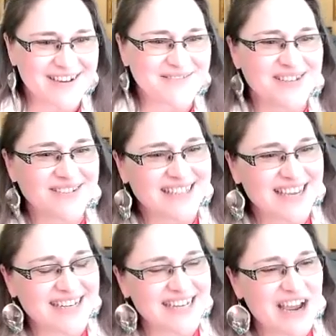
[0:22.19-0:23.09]
I'm so
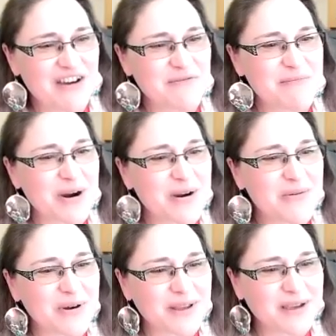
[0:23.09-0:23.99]
excited to have Mark
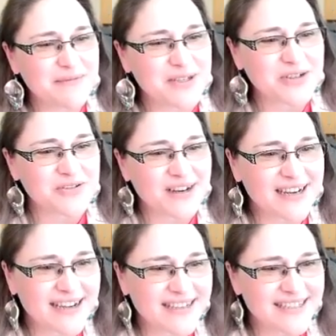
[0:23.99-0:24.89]
Williams
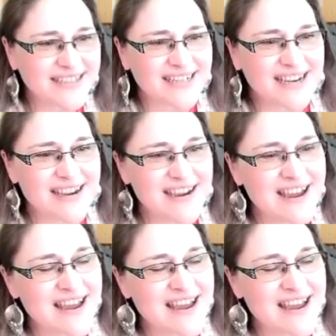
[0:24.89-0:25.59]
joining us today.